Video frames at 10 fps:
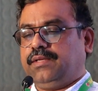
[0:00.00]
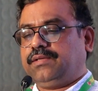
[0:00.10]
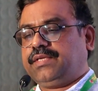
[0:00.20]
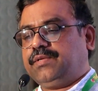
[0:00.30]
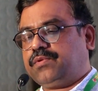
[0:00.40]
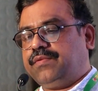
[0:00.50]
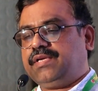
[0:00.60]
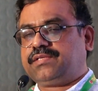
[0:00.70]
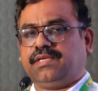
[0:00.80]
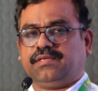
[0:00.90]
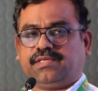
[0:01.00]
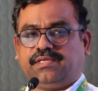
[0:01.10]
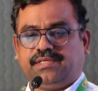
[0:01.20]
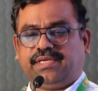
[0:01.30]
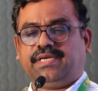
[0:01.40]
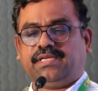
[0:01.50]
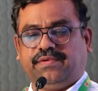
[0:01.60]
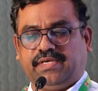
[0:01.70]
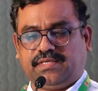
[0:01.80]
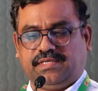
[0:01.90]
So it provides a greater
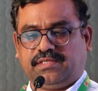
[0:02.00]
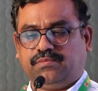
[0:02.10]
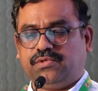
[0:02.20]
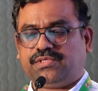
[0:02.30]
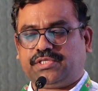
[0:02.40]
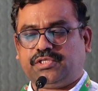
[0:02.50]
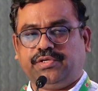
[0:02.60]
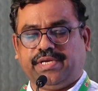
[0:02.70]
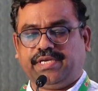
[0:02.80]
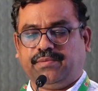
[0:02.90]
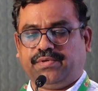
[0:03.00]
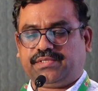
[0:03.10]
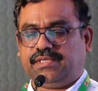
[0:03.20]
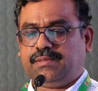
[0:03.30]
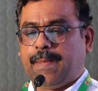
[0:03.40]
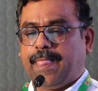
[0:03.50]
weight loss up to 60 to 80%,